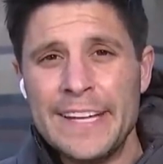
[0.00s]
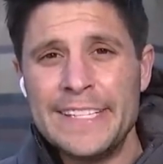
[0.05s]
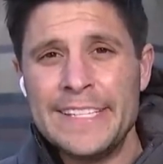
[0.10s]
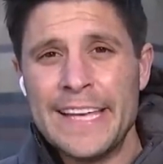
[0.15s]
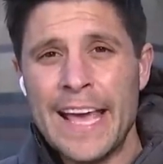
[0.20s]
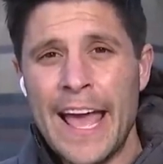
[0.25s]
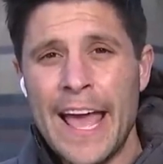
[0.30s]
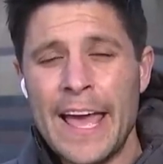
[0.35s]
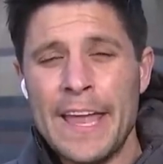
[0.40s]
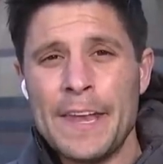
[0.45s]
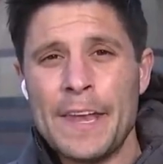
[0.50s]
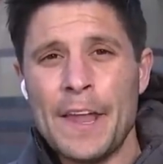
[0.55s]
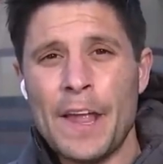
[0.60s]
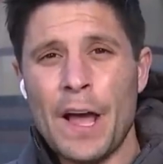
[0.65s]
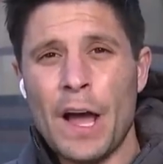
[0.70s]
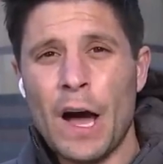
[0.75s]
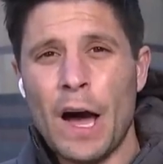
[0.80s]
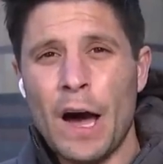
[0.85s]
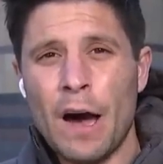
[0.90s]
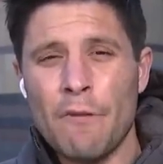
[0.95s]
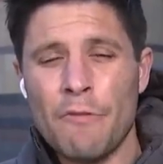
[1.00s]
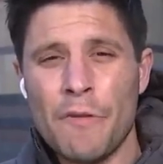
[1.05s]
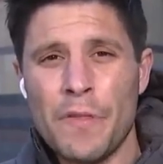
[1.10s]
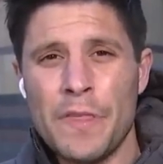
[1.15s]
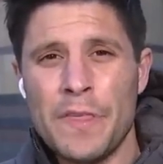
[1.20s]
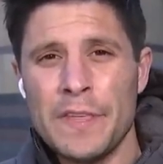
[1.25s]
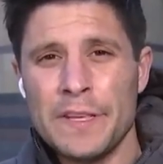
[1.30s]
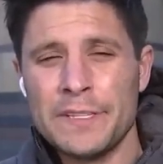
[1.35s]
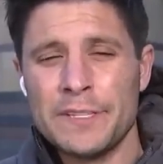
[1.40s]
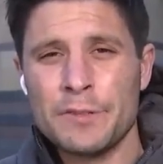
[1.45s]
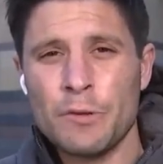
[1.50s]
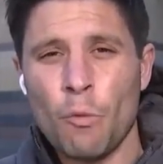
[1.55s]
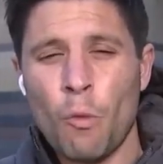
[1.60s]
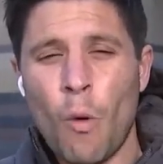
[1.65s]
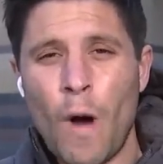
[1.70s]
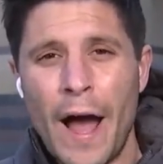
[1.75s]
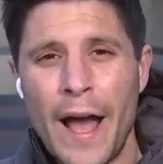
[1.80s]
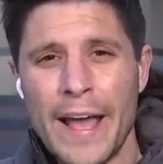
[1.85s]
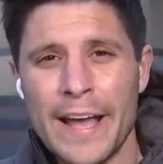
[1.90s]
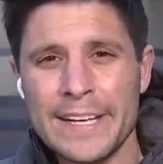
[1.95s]
10 of this
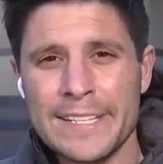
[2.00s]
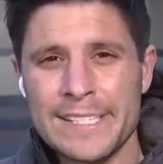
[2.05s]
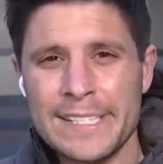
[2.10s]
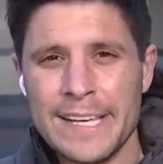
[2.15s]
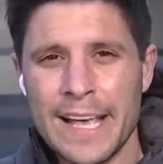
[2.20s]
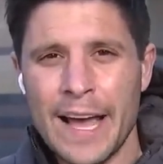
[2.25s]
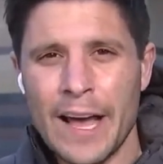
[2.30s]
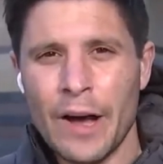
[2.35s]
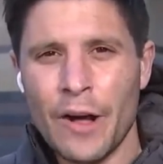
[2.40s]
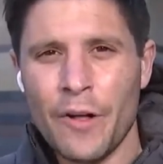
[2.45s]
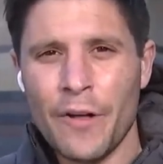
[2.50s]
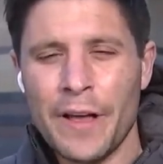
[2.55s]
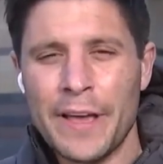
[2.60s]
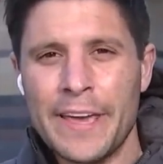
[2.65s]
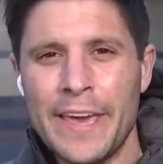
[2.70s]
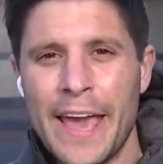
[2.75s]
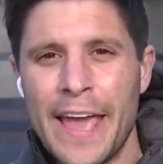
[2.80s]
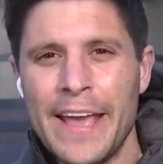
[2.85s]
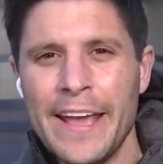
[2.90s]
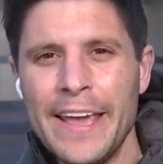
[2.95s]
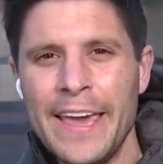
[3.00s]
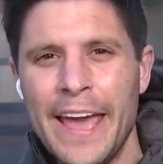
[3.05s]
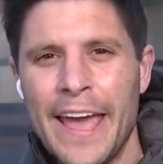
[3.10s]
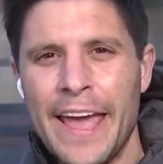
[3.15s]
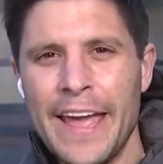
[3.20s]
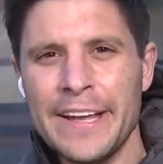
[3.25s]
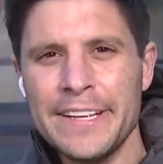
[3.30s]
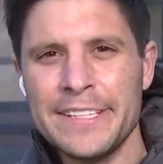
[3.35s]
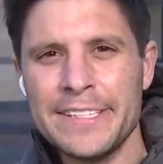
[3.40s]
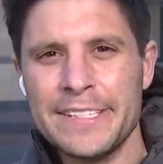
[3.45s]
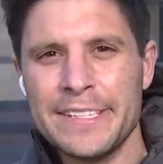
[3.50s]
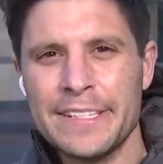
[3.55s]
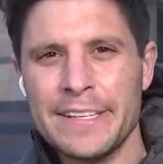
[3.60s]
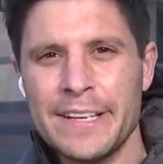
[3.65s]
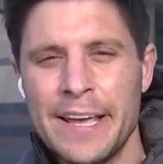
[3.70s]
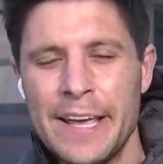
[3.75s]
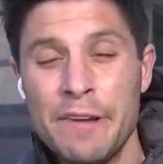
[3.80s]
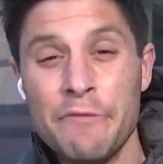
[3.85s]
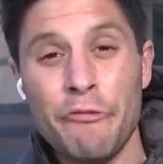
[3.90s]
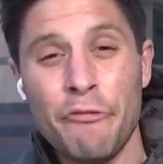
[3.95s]
YSL gang case
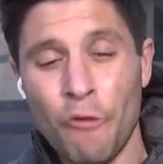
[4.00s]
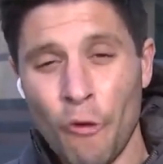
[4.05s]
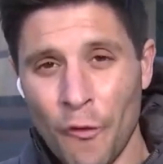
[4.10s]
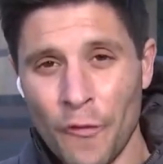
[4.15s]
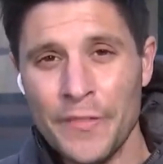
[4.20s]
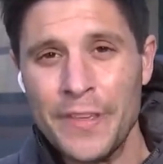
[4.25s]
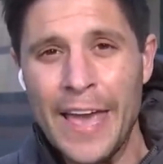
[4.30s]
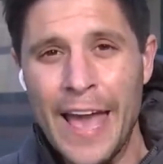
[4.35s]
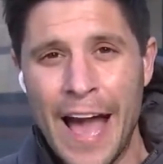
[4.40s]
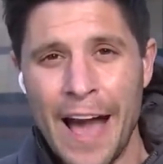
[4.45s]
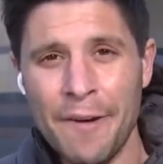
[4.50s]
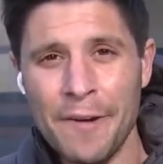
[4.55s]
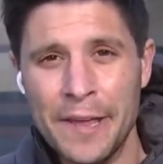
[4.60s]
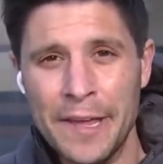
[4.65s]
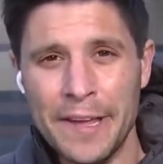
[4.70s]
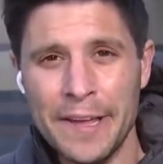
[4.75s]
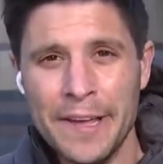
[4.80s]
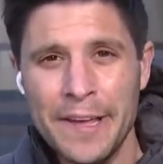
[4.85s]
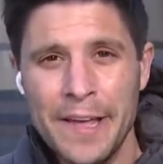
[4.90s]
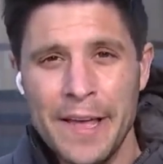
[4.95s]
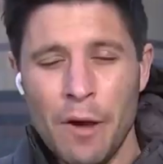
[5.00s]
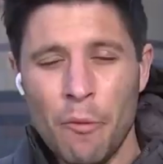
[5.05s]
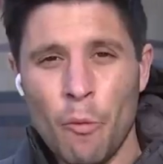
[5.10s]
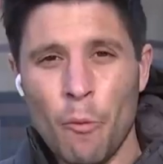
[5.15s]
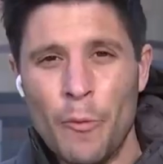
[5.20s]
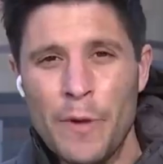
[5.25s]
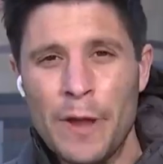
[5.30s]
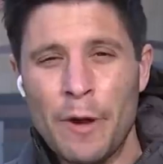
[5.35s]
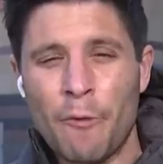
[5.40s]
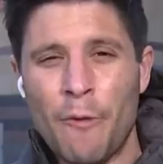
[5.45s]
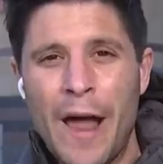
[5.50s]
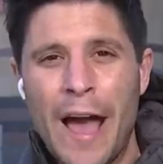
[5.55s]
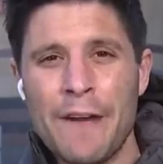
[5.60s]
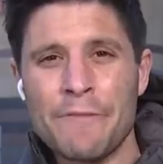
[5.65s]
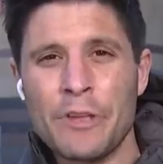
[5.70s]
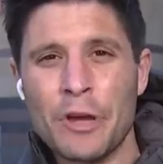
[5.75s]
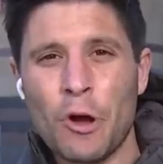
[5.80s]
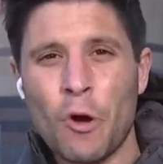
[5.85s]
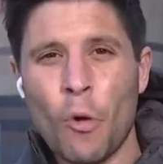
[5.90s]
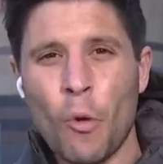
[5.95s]
in Fulton County. When we
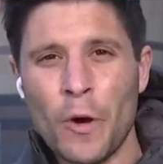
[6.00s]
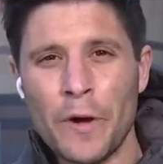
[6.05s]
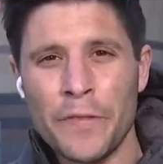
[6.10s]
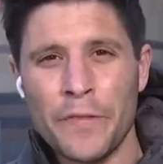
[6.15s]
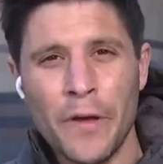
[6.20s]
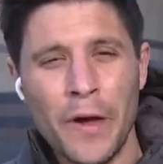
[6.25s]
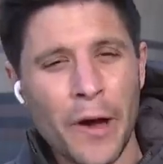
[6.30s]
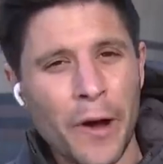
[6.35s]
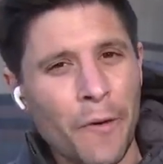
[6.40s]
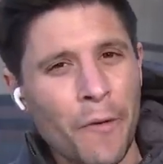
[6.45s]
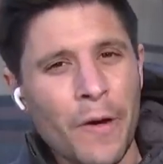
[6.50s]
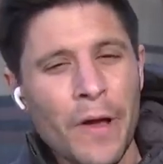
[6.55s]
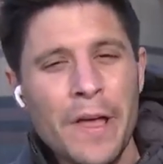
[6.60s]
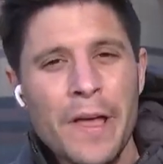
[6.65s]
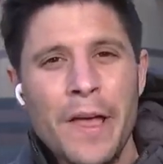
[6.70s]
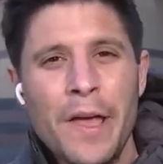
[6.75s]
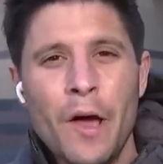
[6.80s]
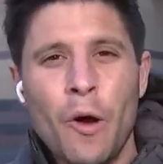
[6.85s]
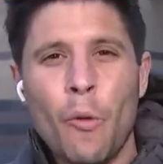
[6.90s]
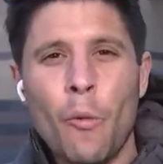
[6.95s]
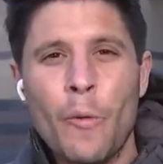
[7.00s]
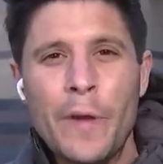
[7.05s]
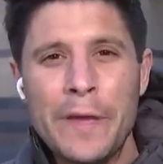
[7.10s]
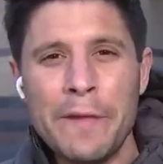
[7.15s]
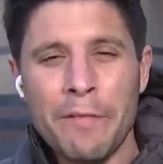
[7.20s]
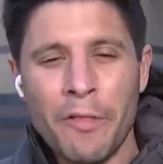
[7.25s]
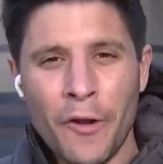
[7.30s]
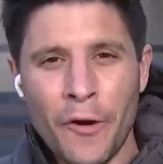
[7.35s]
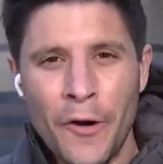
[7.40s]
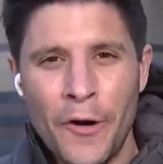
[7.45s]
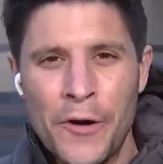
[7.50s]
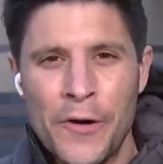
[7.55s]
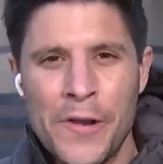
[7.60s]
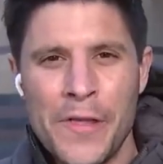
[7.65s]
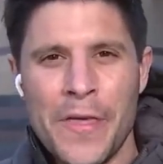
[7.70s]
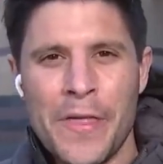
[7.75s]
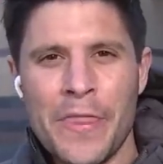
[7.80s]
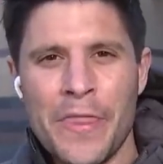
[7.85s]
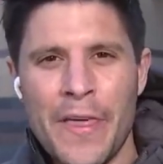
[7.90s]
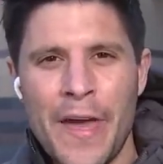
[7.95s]
arrived at court, though, we
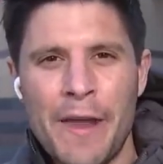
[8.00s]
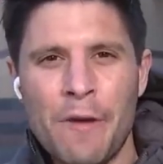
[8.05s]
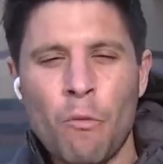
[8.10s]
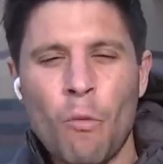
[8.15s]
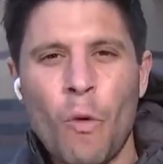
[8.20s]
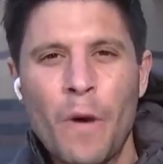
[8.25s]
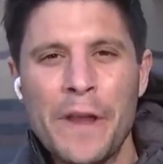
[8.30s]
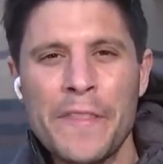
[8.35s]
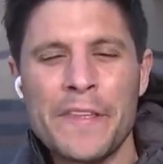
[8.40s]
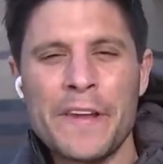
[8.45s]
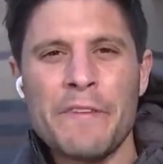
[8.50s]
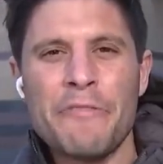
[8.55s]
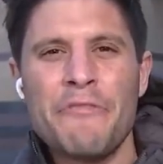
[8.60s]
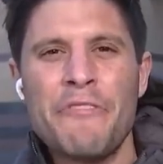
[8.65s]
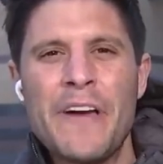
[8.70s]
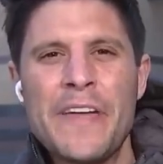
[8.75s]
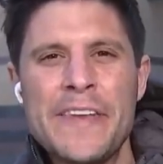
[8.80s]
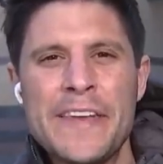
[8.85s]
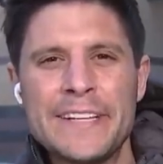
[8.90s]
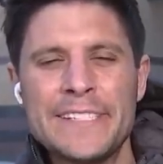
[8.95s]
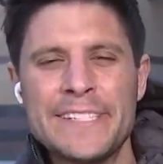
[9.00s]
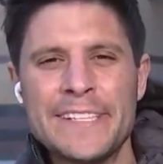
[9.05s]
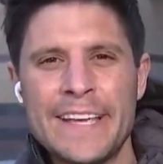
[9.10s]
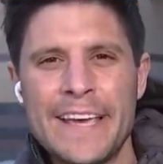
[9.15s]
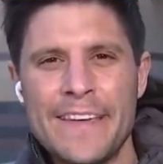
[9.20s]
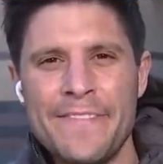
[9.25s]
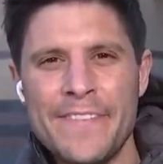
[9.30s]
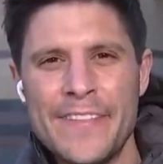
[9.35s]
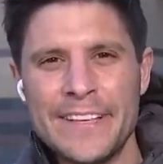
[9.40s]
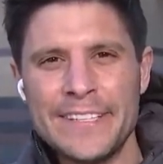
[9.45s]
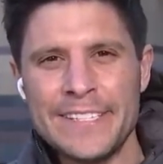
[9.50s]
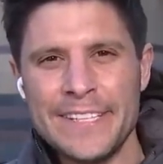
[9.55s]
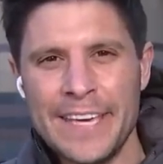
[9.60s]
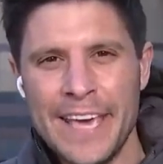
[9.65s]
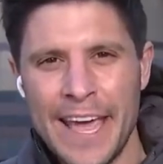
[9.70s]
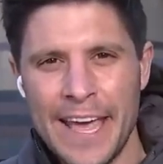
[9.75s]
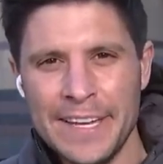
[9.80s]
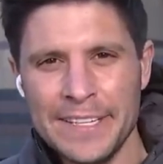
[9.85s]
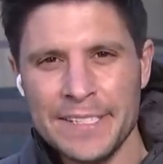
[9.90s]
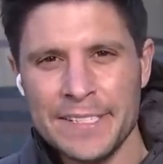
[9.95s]
learned that one of the defendants in this
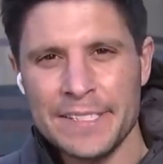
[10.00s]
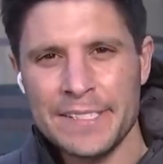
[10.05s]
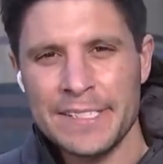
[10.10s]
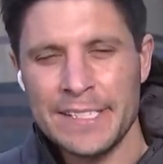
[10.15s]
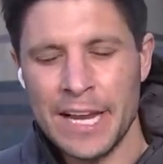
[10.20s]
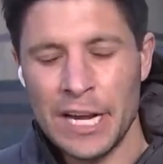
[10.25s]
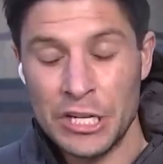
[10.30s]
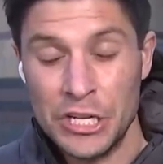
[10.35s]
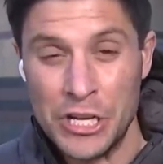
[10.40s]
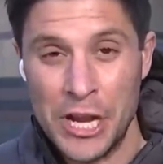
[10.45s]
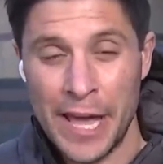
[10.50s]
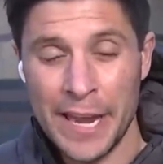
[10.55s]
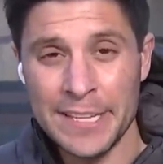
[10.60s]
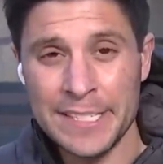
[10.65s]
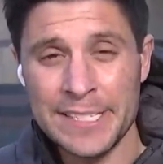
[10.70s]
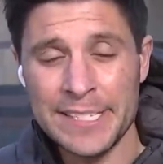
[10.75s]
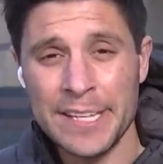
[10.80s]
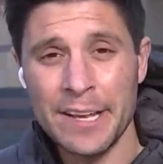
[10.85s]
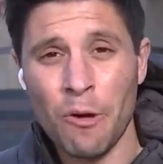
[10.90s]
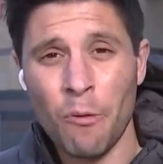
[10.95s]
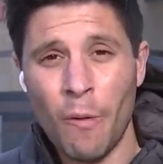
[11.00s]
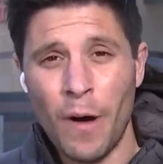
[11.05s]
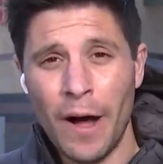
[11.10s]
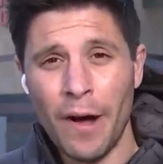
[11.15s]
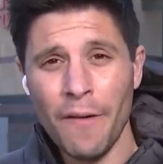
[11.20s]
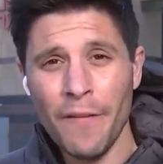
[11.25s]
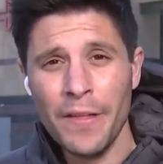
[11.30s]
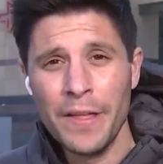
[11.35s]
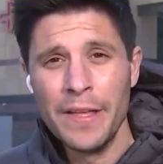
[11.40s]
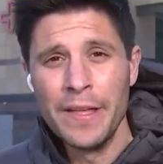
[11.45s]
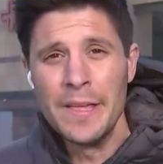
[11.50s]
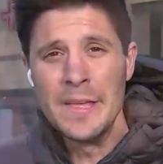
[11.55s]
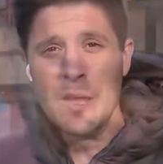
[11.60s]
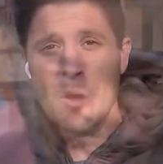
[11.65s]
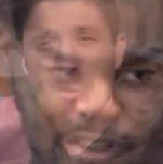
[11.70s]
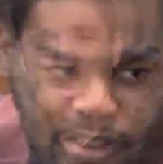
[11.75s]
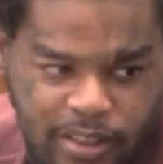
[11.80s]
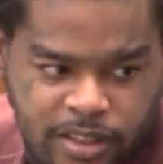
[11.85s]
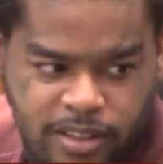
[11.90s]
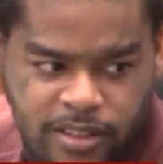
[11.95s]
case, Shannon Stillwell,
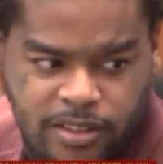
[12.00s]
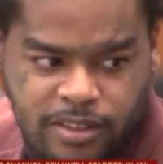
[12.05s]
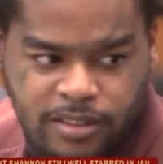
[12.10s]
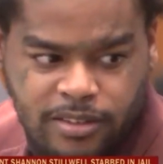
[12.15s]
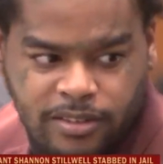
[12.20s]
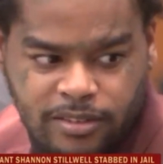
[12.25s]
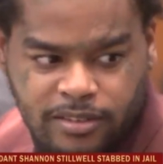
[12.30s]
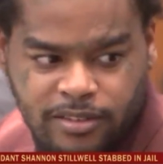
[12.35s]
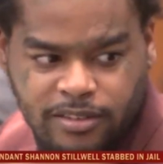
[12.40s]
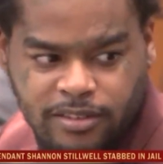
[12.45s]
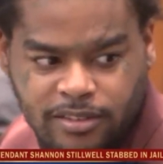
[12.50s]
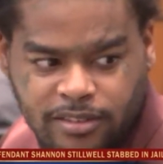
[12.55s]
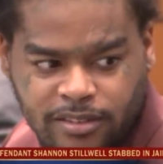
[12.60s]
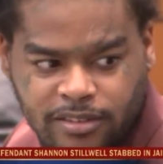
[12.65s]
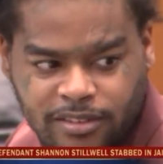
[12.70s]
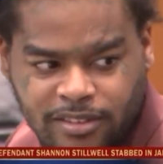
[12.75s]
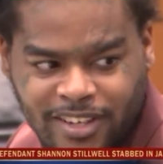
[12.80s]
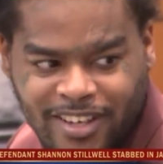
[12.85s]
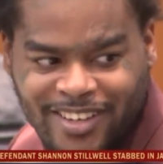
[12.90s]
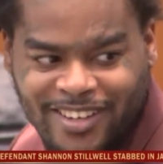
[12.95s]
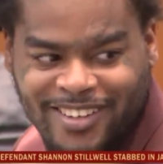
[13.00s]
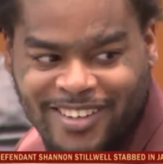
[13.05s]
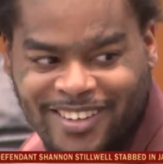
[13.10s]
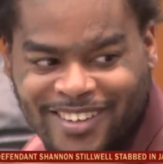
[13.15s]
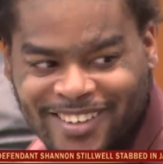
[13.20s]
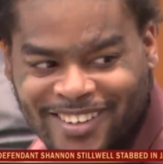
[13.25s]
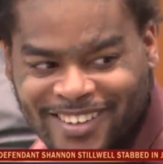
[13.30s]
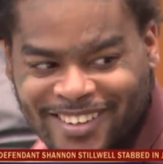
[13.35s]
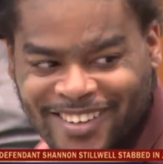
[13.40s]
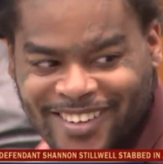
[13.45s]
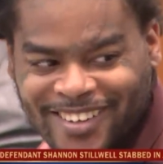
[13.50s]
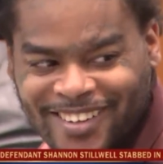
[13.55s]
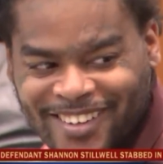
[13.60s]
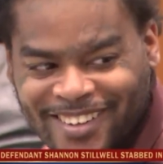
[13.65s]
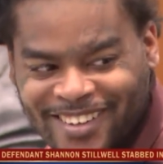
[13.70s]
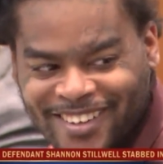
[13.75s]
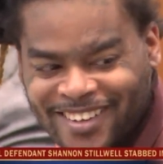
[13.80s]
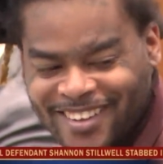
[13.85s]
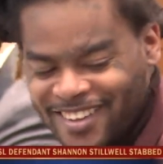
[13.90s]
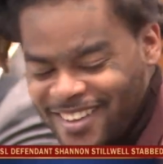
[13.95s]
was actually here at Grady Memorial
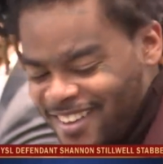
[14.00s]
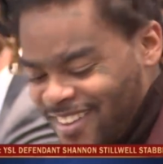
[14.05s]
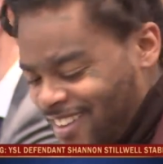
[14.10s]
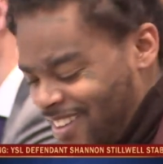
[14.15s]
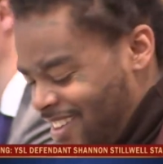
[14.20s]
Hospital